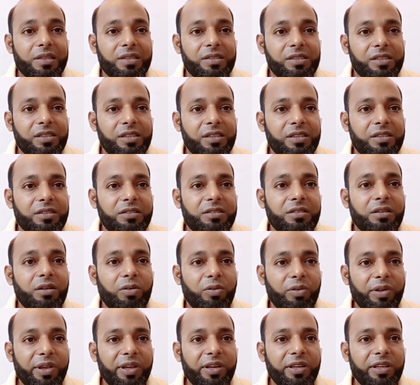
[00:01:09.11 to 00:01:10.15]
Third,
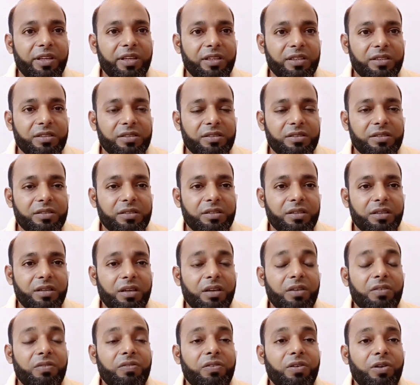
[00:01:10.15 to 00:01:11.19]
reading.
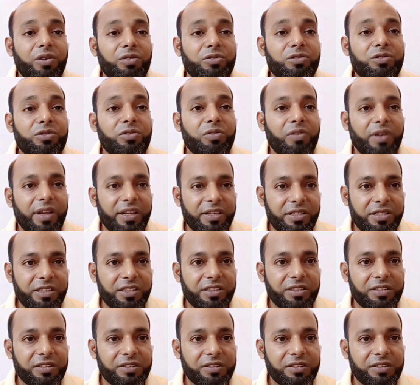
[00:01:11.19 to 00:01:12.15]
Fourth, writing.